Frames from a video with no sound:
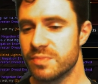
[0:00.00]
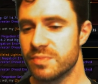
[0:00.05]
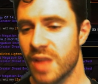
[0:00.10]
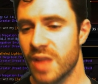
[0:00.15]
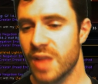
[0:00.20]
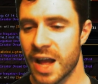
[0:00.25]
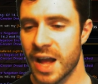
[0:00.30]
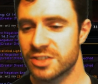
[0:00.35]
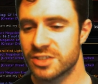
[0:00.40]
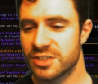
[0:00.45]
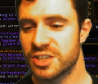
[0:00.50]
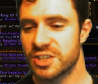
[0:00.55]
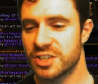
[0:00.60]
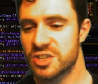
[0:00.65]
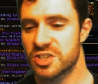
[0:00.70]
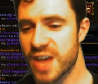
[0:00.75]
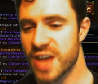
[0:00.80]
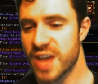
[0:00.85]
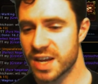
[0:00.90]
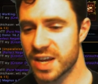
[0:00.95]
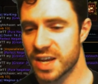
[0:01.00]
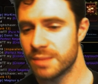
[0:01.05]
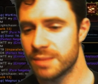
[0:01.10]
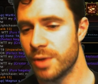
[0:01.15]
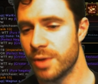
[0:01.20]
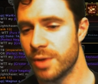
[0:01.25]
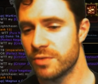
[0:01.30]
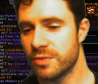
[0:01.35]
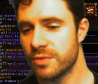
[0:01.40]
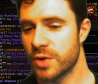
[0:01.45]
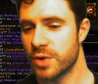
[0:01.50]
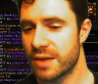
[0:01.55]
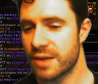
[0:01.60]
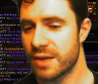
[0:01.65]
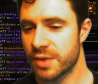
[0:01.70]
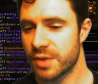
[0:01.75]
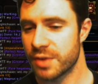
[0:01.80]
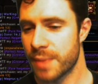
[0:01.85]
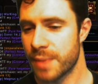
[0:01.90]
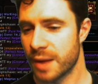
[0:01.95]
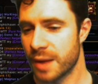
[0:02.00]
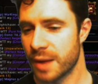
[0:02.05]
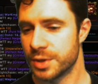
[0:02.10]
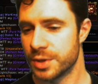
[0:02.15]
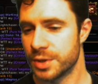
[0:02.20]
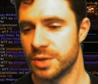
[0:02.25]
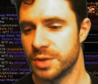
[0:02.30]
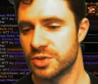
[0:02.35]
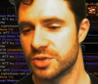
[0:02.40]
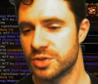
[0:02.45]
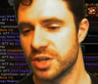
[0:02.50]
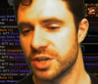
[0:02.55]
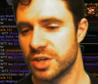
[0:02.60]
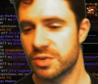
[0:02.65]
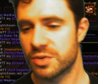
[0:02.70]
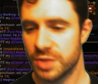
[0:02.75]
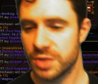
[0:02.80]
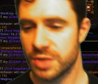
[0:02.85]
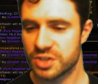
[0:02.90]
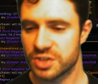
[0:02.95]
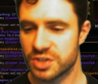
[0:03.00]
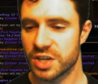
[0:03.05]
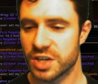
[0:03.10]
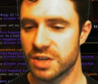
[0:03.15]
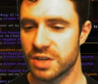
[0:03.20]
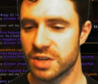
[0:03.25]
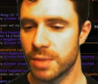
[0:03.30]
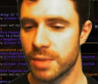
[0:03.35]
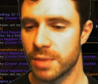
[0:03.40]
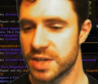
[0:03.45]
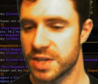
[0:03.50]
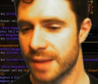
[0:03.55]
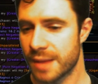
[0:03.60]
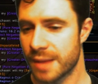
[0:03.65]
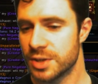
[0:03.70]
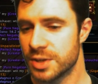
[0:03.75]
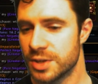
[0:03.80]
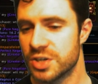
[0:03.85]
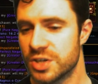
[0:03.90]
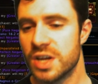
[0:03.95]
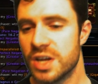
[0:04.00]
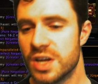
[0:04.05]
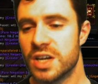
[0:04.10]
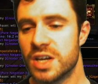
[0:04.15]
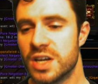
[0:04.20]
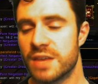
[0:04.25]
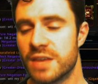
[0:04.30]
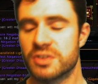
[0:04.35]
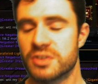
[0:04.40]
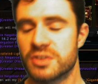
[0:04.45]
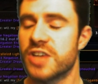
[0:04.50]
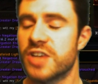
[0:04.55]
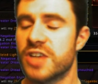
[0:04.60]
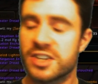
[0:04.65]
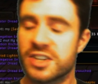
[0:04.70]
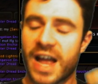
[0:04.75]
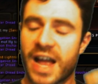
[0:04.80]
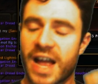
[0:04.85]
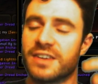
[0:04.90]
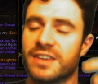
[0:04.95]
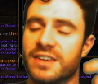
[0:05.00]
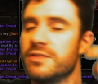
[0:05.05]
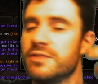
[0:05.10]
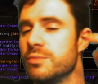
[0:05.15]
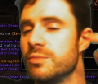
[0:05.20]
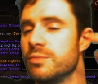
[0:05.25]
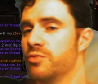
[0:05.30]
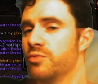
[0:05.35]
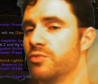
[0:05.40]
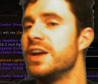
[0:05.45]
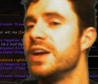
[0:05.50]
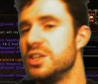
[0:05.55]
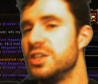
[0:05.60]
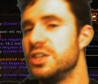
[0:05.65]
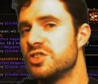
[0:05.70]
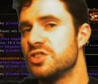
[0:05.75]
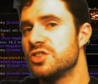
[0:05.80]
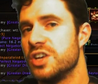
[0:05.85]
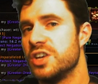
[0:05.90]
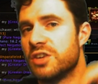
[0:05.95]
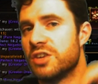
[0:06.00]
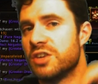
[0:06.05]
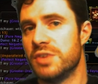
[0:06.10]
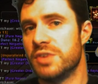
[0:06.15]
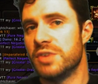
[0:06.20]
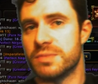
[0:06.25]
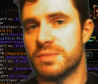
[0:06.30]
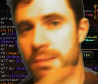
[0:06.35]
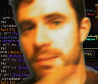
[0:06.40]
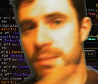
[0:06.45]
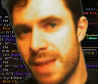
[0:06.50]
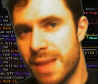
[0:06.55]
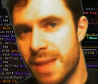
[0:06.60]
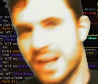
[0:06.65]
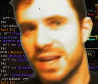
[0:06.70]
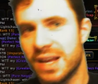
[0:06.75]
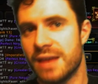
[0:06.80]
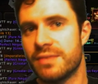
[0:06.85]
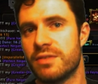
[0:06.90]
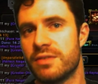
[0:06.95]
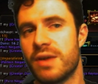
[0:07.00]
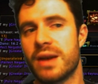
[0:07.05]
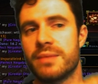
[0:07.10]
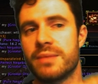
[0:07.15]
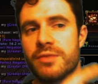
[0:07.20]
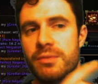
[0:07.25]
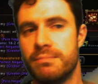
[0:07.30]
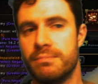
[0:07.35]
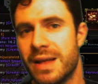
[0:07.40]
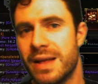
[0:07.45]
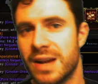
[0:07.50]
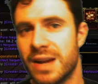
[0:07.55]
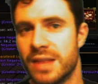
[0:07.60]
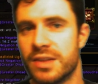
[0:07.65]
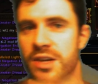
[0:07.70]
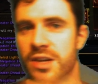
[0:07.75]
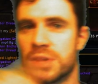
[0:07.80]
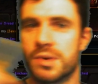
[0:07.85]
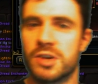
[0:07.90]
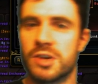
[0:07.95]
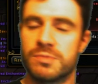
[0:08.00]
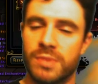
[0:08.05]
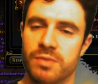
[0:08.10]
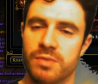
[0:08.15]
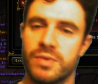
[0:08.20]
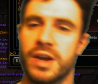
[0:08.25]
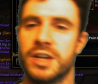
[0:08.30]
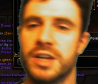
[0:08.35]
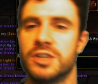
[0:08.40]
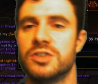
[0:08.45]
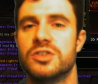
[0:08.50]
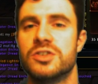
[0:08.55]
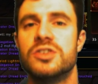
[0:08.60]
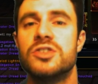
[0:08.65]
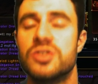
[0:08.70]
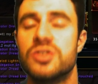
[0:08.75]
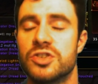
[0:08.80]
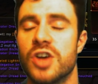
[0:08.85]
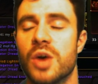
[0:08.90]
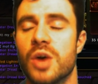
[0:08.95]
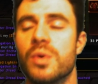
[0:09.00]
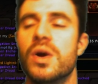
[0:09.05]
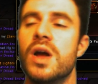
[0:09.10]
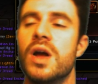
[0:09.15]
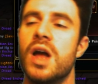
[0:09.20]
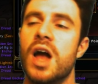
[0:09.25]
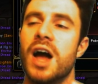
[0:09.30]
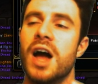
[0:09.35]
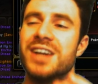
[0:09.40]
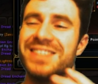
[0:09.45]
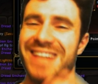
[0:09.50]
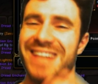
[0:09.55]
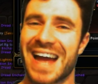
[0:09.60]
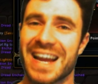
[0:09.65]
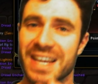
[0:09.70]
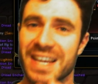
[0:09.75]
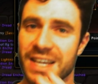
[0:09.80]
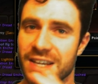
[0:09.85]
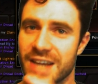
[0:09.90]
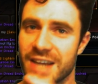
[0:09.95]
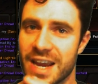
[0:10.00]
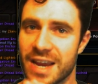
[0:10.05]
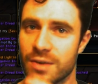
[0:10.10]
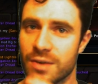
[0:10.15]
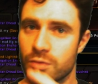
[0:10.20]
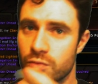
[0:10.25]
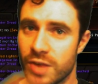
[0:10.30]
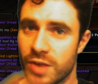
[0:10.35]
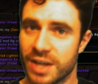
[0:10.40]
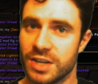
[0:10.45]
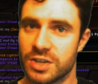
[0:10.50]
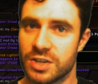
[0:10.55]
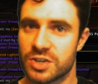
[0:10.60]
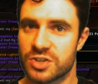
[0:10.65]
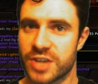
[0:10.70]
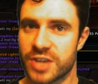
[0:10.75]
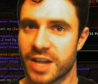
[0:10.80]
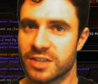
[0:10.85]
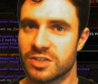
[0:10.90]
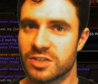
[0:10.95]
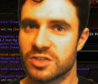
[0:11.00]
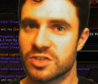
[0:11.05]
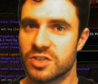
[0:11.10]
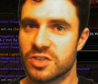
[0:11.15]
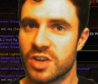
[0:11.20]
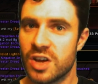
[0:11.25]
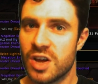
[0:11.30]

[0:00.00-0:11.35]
adds a stacking buff on every power use, increasing my damage. If the stacks are added from range, they increase my melee. If they're added from melee, they increase my range. So, attacking in range stance